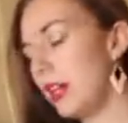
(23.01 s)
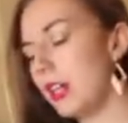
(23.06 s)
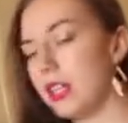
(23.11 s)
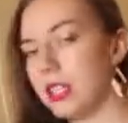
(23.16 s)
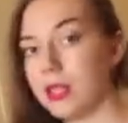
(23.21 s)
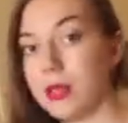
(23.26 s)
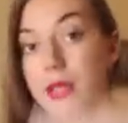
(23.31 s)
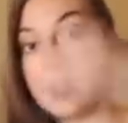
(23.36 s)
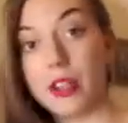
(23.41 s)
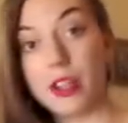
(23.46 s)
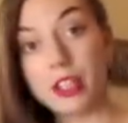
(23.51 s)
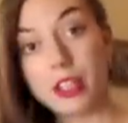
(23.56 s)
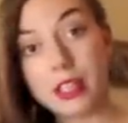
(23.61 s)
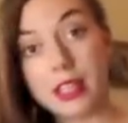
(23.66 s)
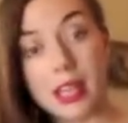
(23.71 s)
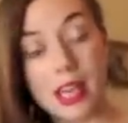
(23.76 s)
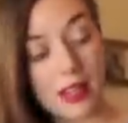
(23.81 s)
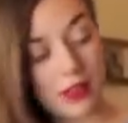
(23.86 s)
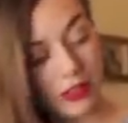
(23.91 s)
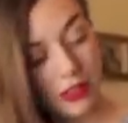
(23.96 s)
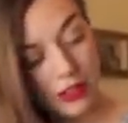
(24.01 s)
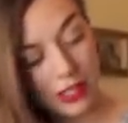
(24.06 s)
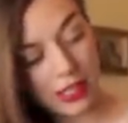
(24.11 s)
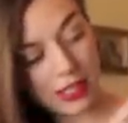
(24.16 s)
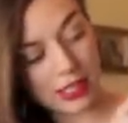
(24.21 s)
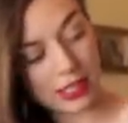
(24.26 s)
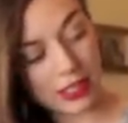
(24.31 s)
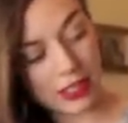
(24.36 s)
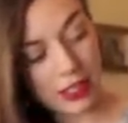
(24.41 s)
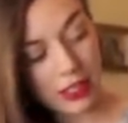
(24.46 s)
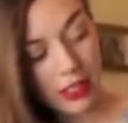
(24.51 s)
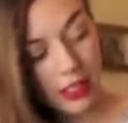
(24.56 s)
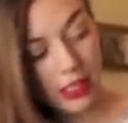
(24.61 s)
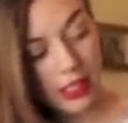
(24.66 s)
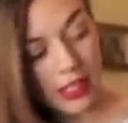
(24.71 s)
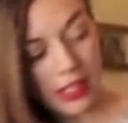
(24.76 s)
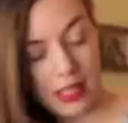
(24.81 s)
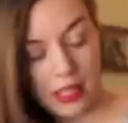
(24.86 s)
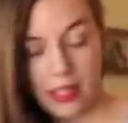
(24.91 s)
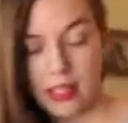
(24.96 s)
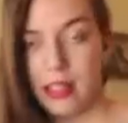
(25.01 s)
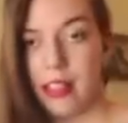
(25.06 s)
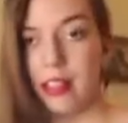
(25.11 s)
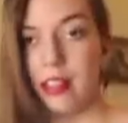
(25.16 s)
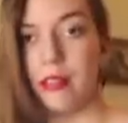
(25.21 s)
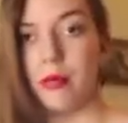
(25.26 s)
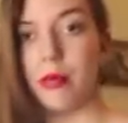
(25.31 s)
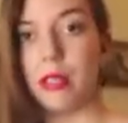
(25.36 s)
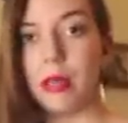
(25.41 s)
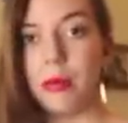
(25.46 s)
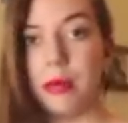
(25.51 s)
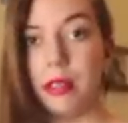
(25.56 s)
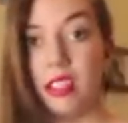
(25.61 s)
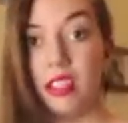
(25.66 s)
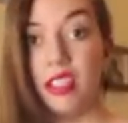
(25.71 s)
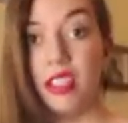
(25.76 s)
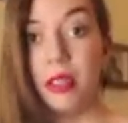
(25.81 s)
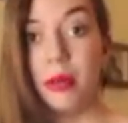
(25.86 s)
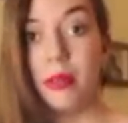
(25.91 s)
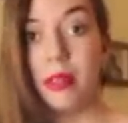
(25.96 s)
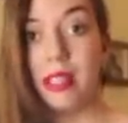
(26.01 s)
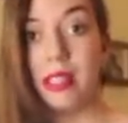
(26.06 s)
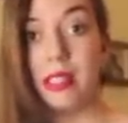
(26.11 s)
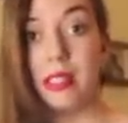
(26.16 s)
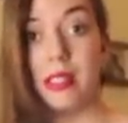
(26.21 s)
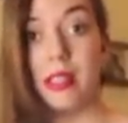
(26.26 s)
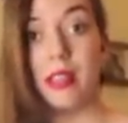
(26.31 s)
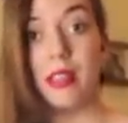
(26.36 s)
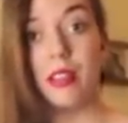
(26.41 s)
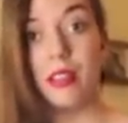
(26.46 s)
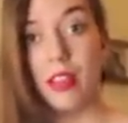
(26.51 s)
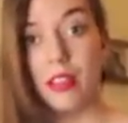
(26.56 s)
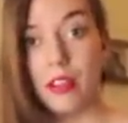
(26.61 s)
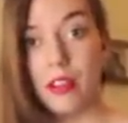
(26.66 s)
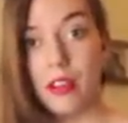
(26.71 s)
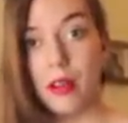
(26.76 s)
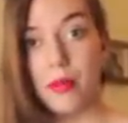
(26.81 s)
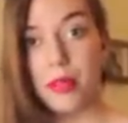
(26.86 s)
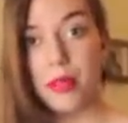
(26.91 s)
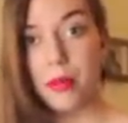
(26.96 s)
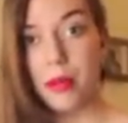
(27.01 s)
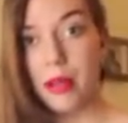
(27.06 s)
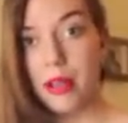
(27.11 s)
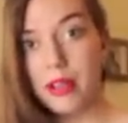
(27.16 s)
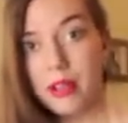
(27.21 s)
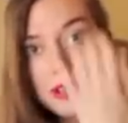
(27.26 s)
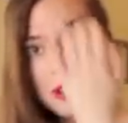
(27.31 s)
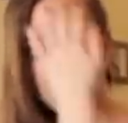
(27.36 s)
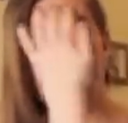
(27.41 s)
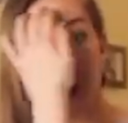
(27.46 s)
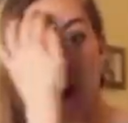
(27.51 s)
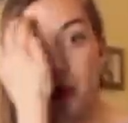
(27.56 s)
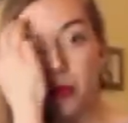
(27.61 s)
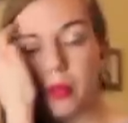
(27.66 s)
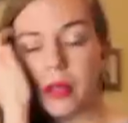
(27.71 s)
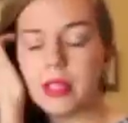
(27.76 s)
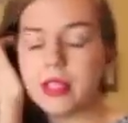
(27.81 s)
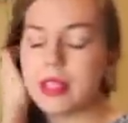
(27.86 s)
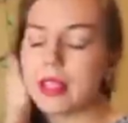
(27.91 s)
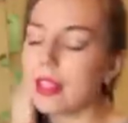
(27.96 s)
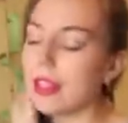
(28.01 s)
So I currently have it right here, and what I'm going to do is get another Omnipod, a new one,